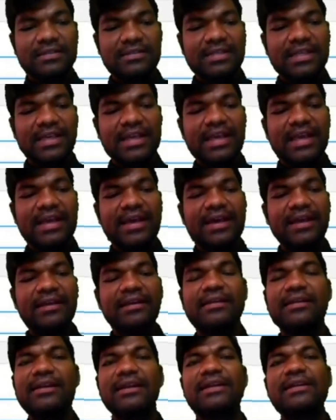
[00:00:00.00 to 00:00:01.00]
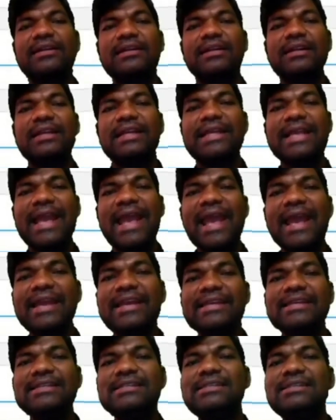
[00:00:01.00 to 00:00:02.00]
See here,
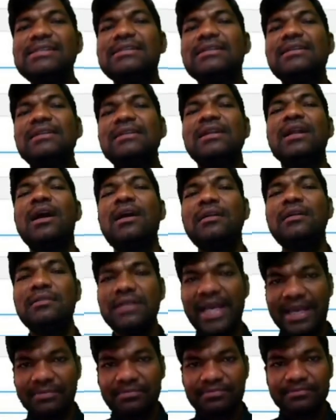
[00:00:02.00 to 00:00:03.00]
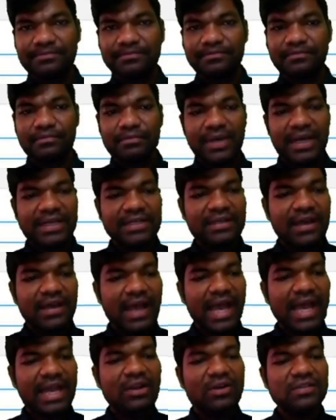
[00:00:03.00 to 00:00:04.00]
A is non-type, but
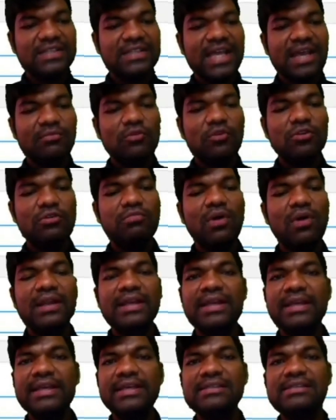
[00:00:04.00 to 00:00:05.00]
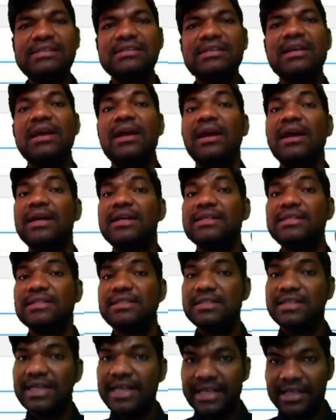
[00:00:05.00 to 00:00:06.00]
hello Sam, good morning is
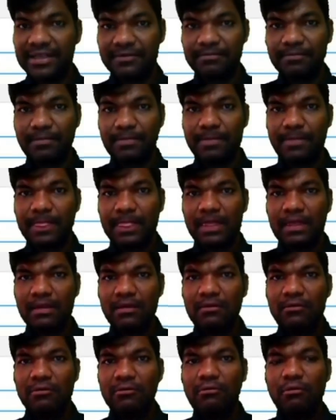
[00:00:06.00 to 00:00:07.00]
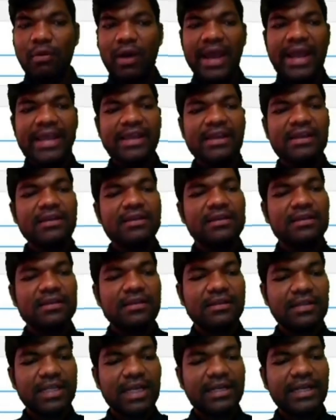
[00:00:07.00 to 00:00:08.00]
string. Why?
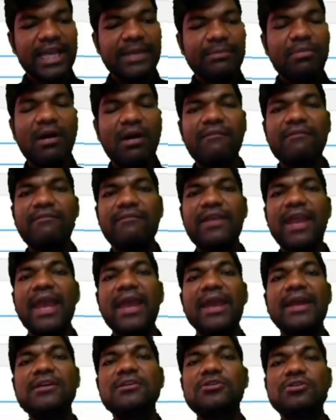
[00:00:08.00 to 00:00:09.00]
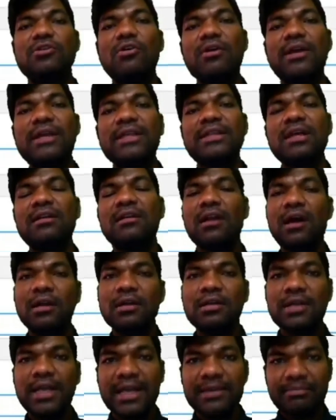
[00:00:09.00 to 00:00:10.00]
The type of A showing the
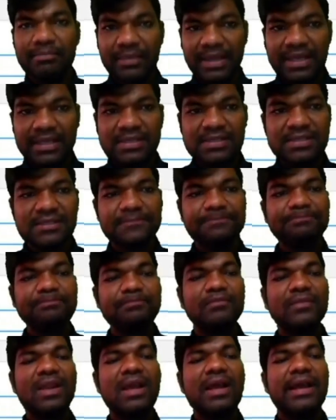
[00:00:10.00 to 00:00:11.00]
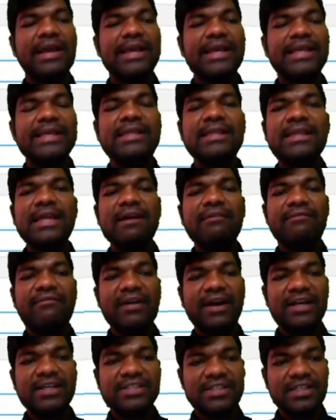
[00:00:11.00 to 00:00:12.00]
non-type means in the
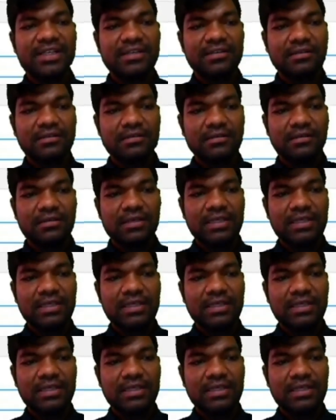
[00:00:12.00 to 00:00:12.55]
function